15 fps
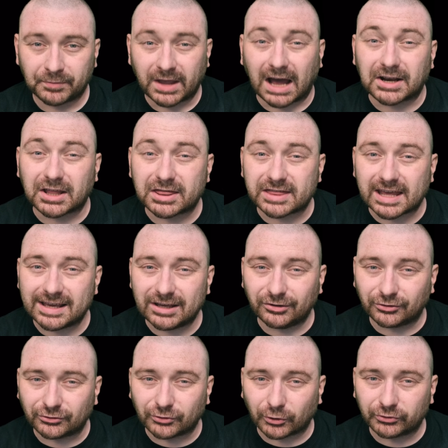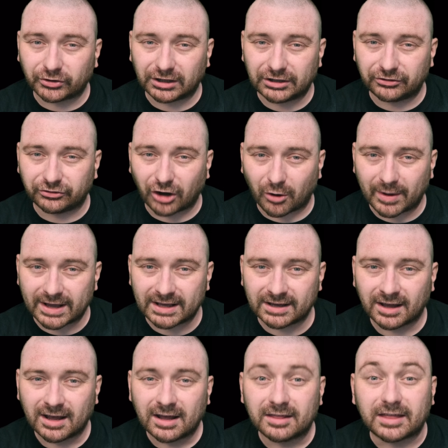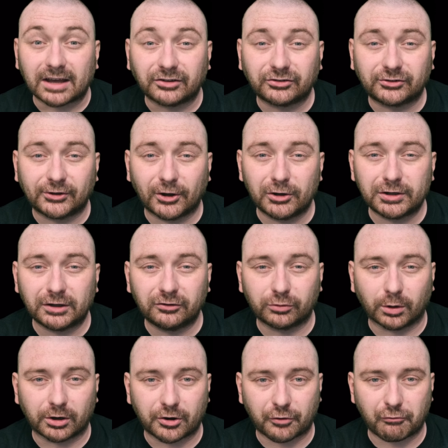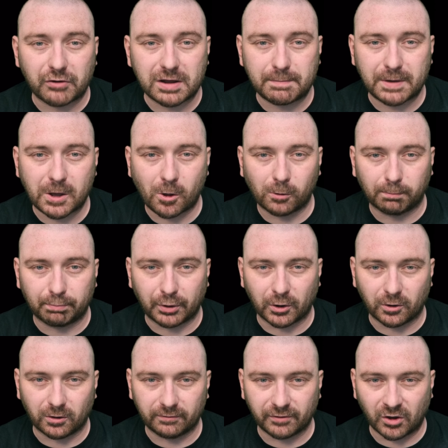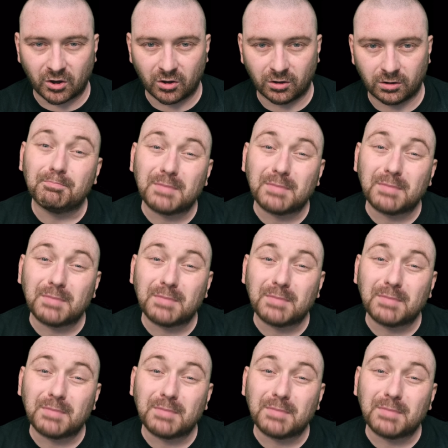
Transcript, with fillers: and I think he's subtly showing that he's turned into a creepy old pervert.